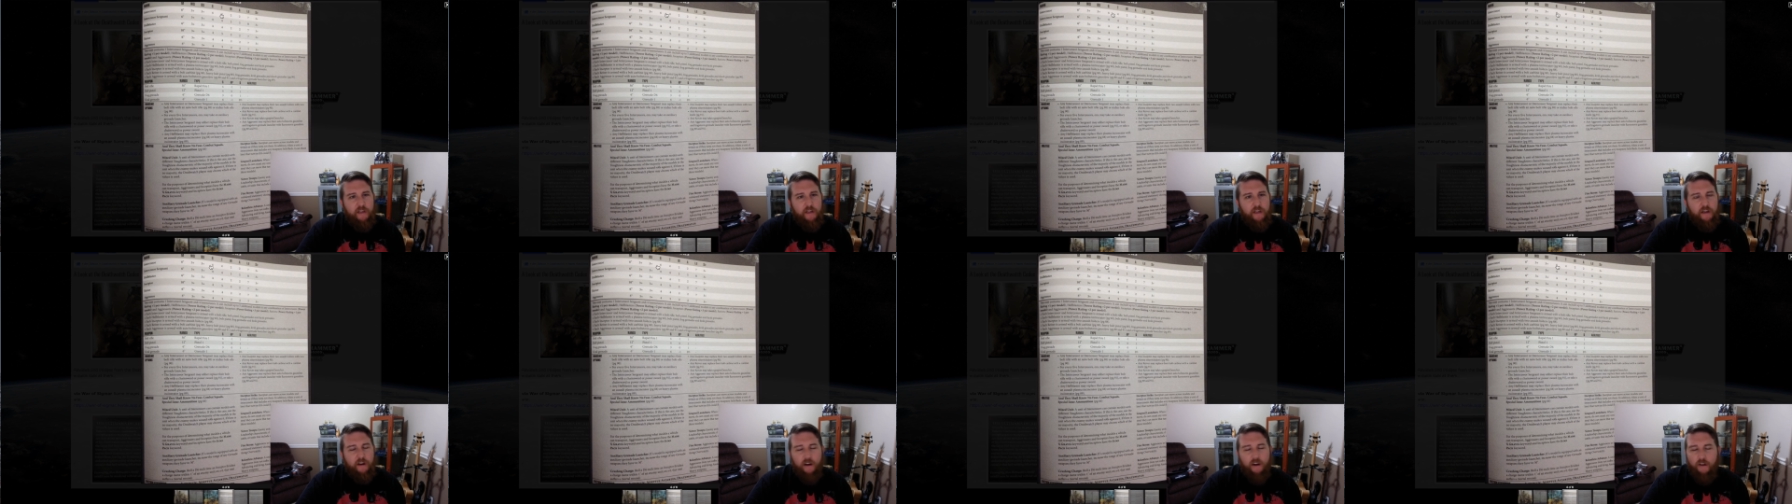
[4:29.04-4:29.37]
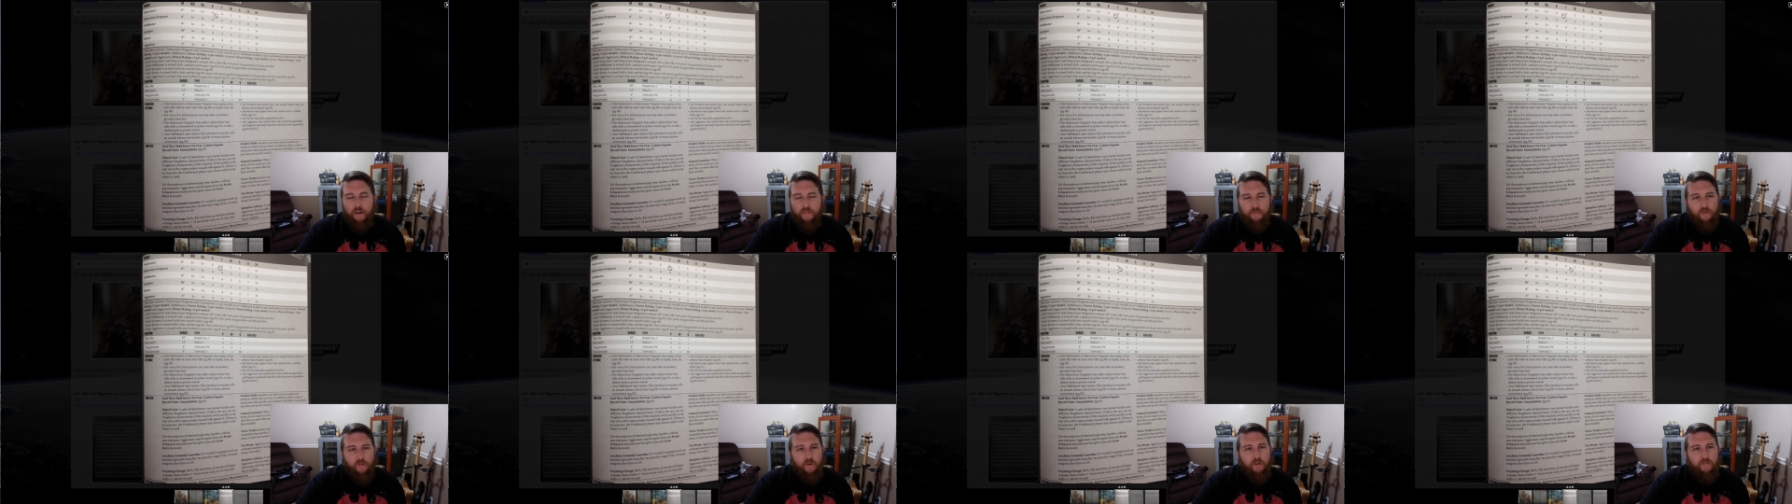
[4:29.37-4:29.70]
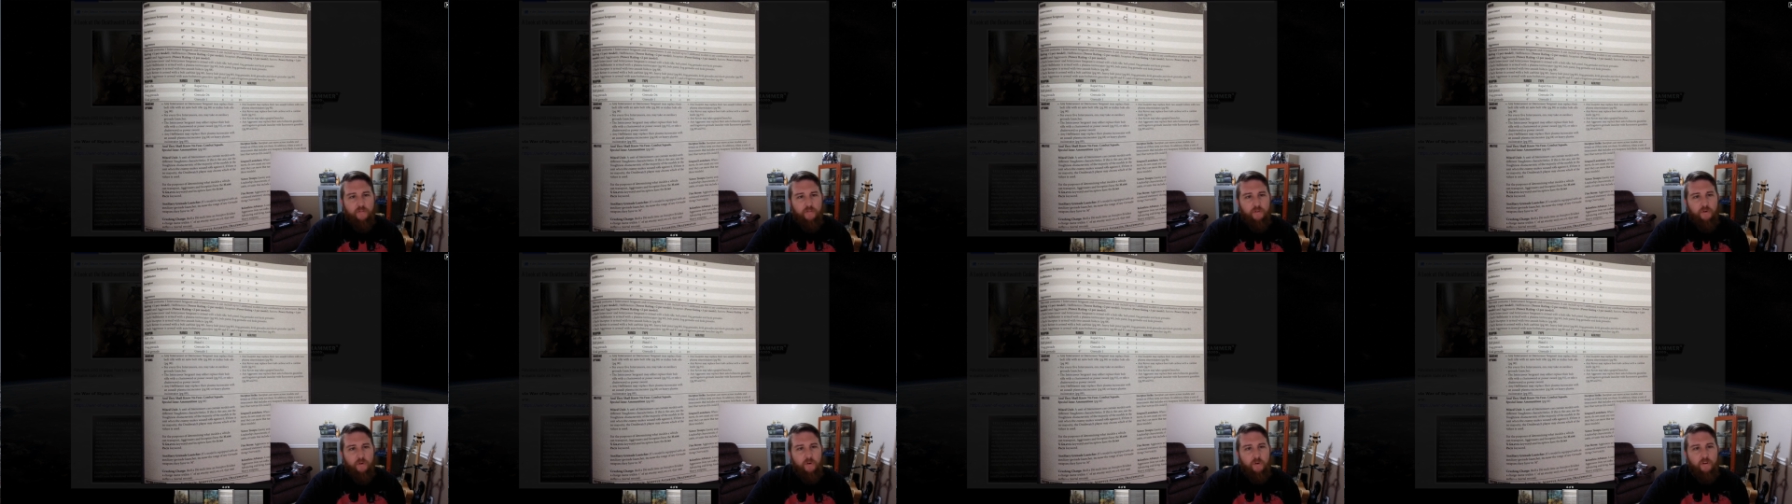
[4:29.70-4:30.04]
or four,
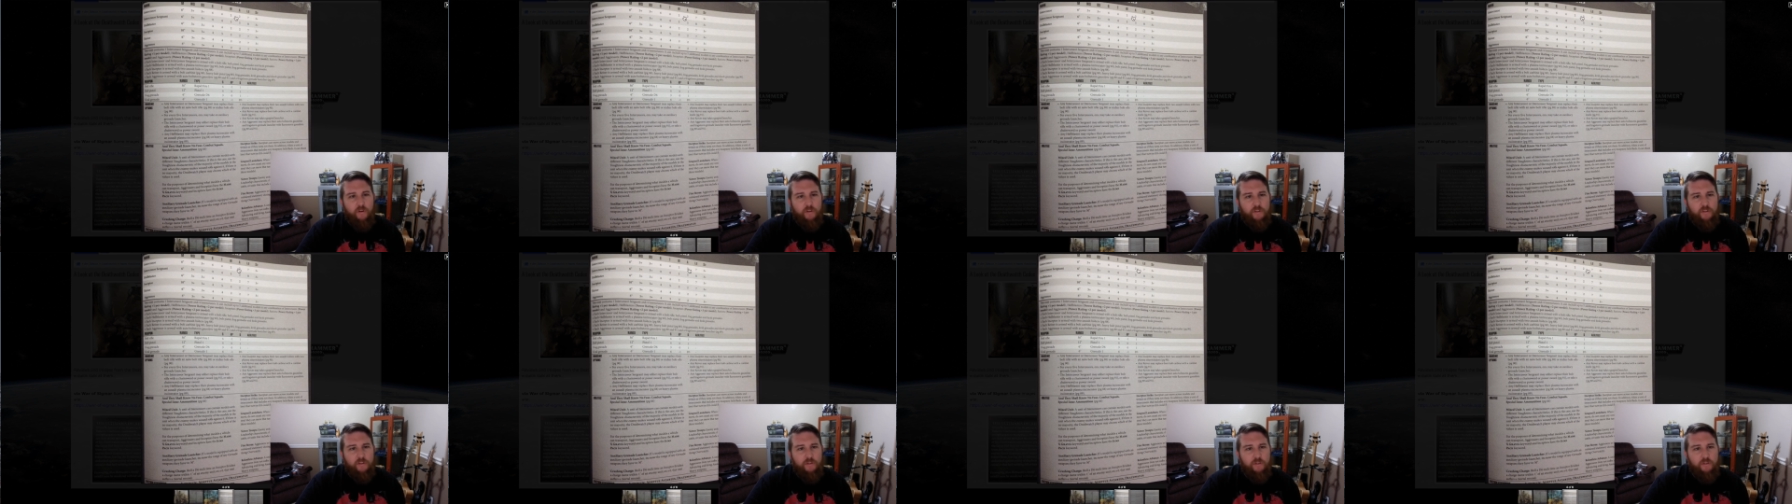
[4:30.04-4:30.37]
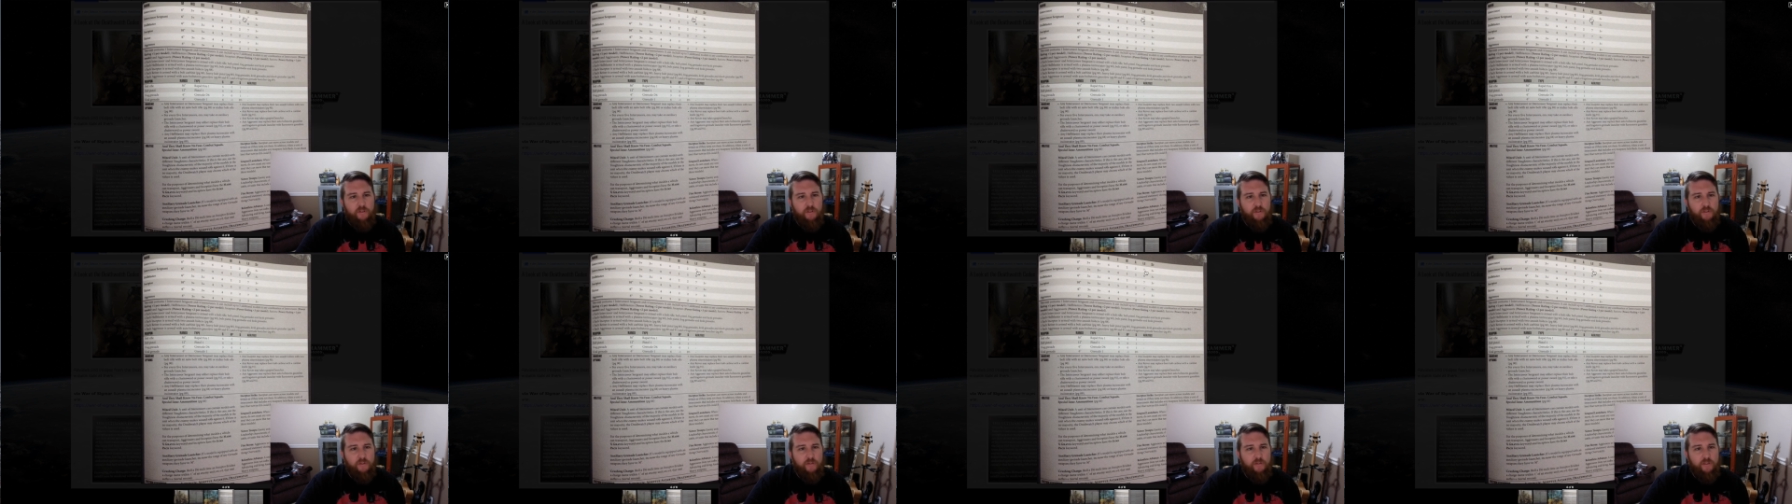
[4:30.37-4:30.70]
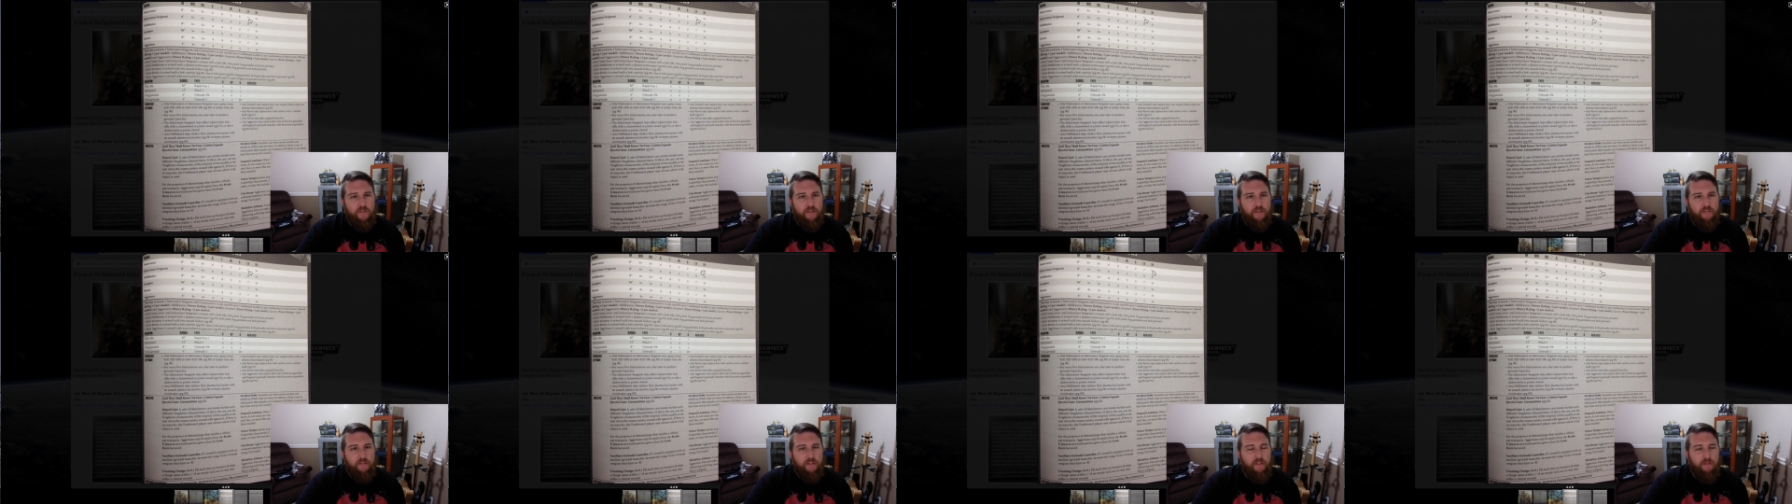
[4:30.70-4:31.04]
four, two, two,
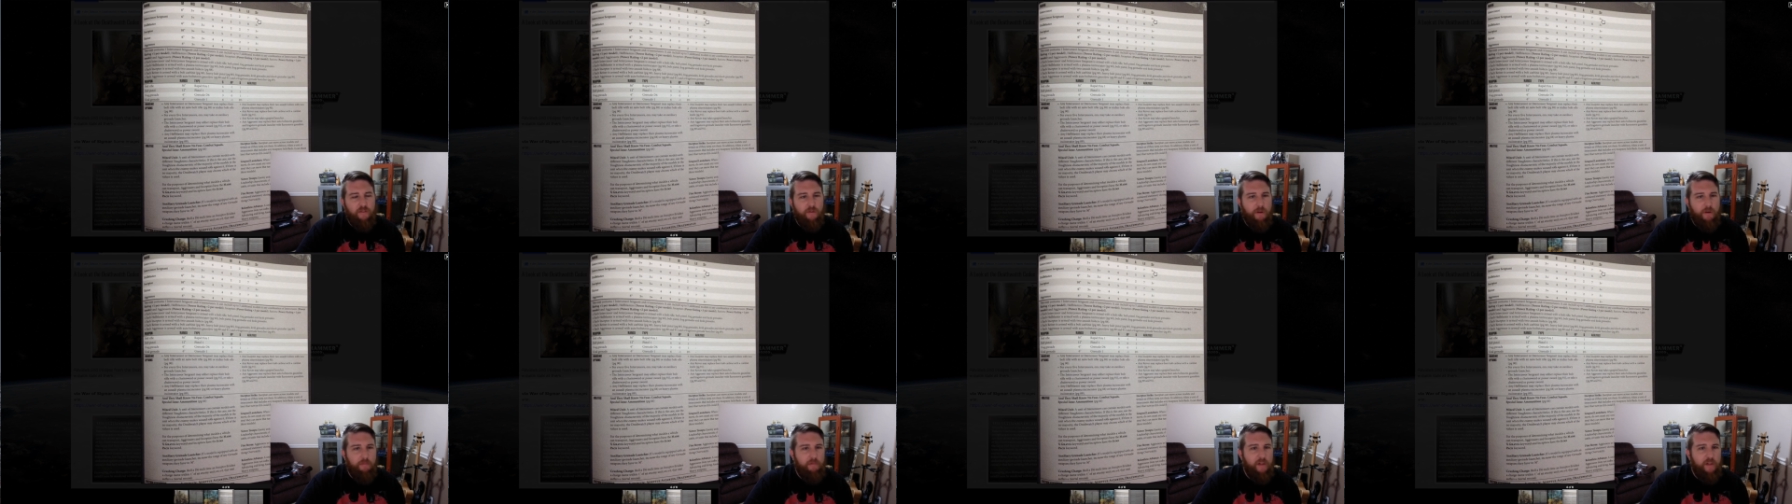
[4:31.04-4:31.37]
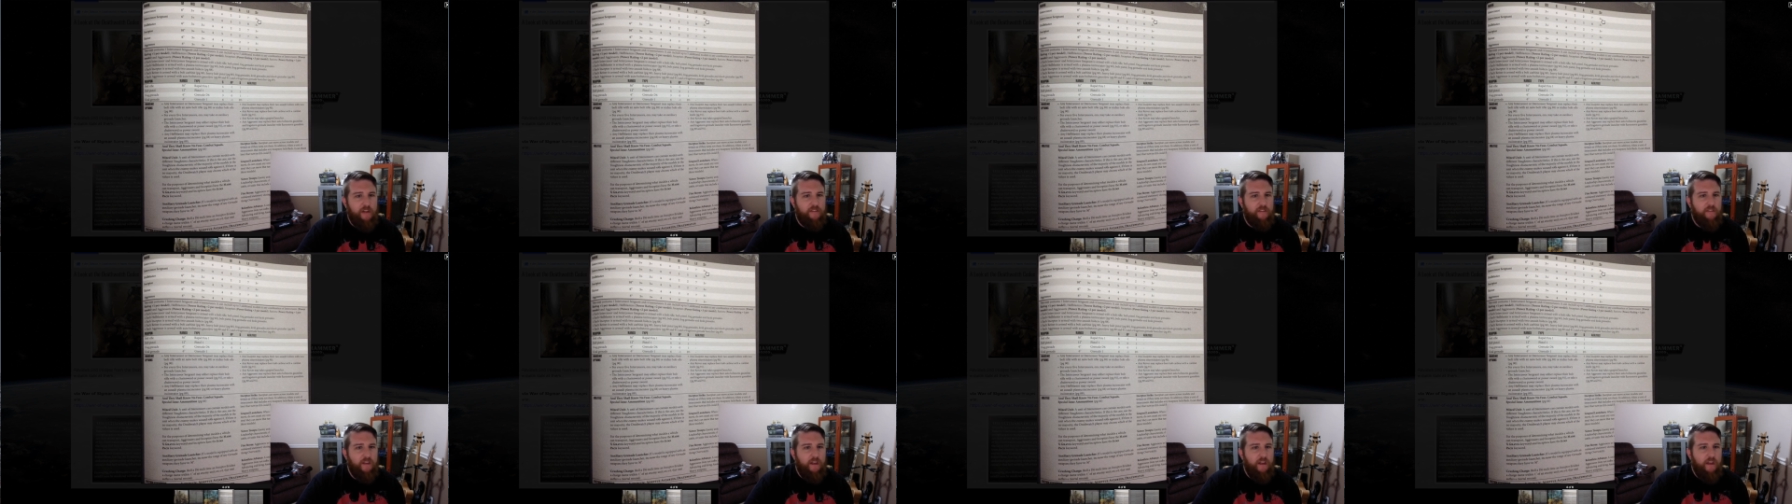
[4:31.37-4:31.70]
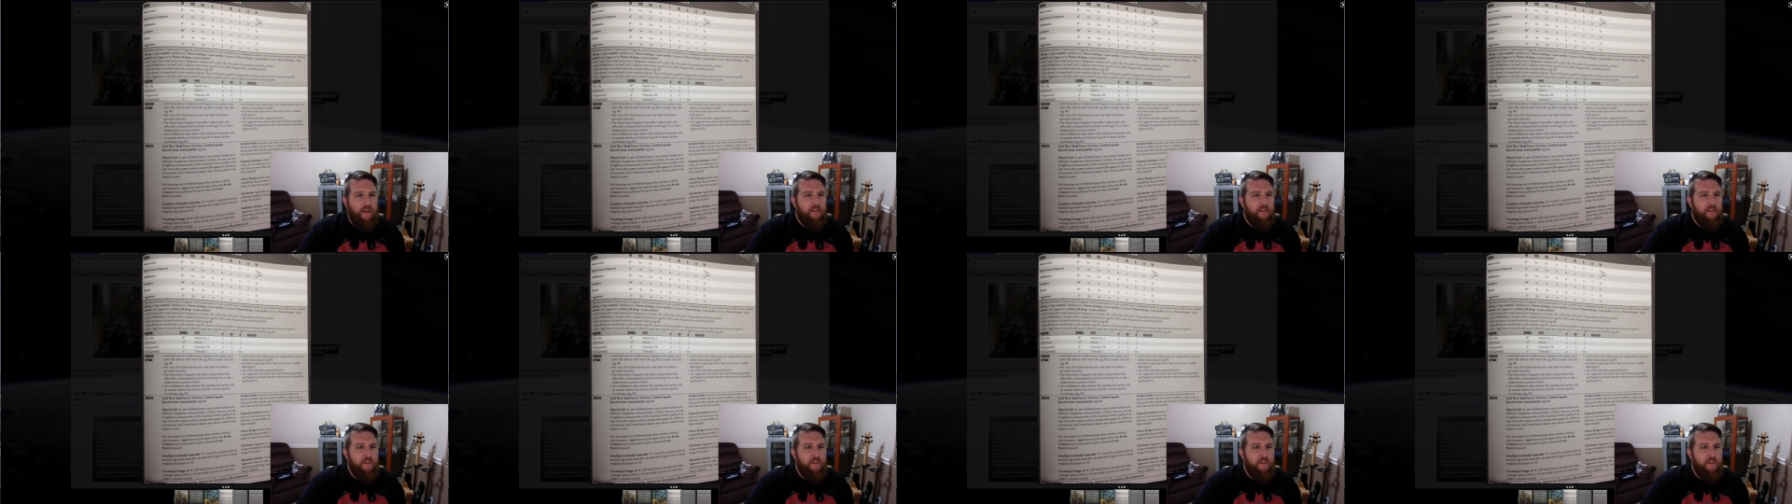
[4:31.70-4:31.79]
seven, three plus.